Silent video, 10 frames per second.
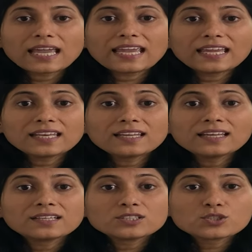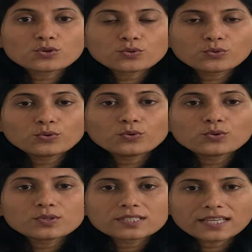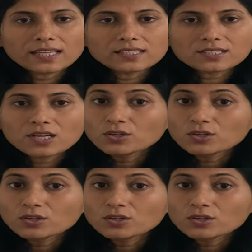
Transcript: in true sense,